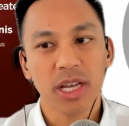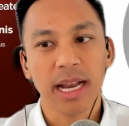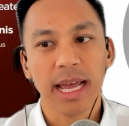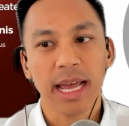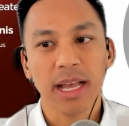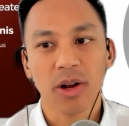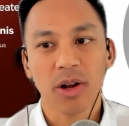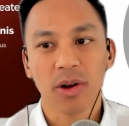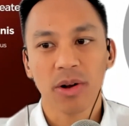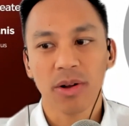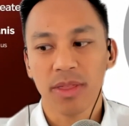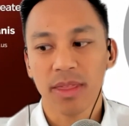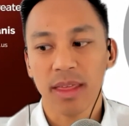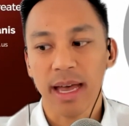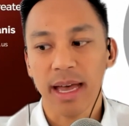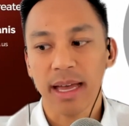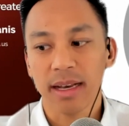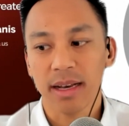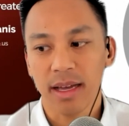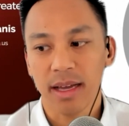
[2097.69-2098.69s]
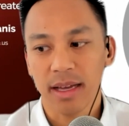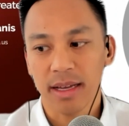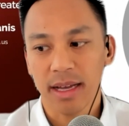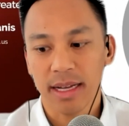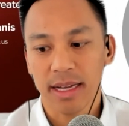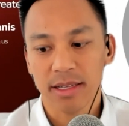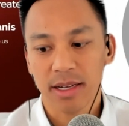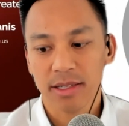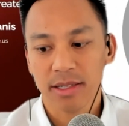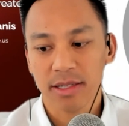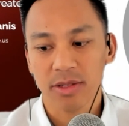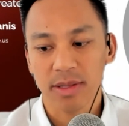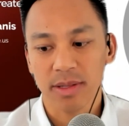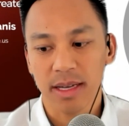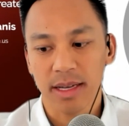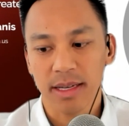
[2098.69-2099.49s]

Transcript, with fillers: And I heard that I talked to